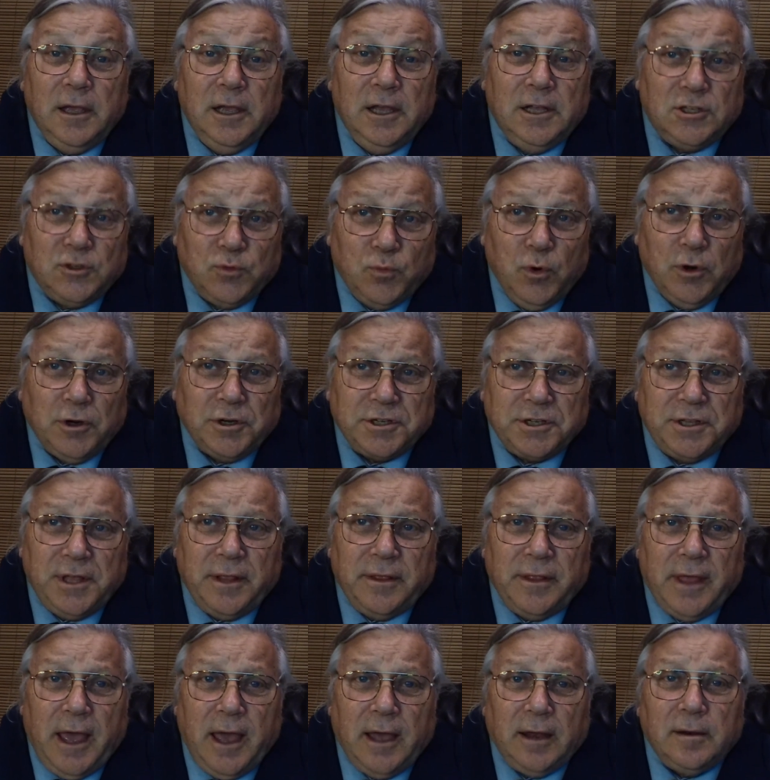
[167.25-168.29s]
It's worse
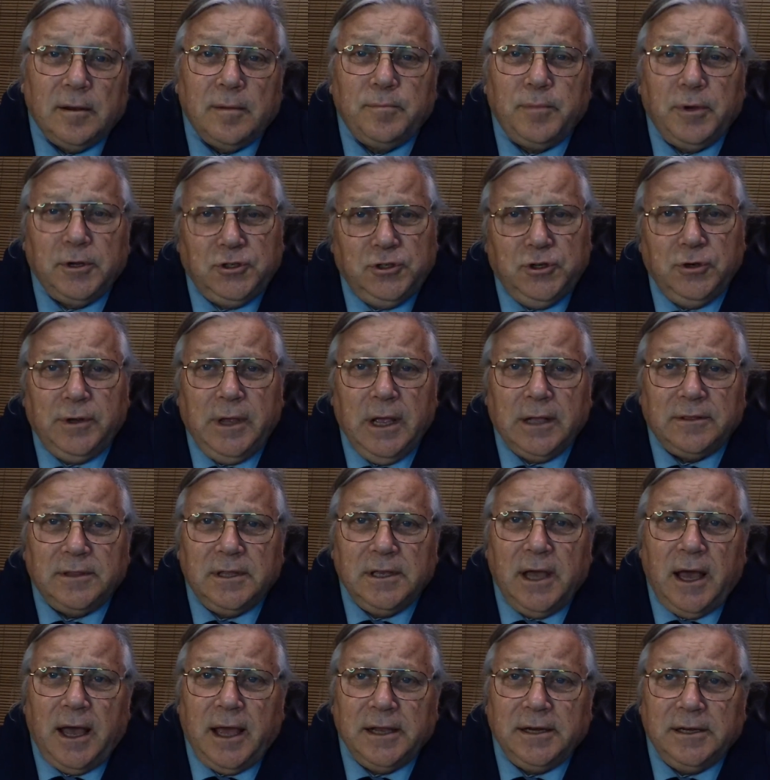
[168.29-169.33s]
than that, but you get
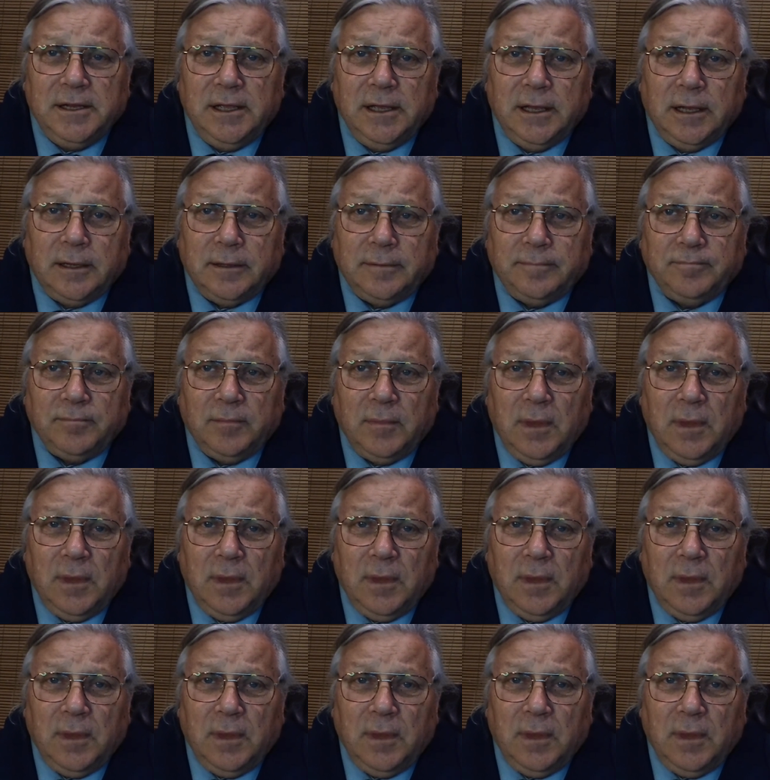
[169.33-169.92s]
the idea.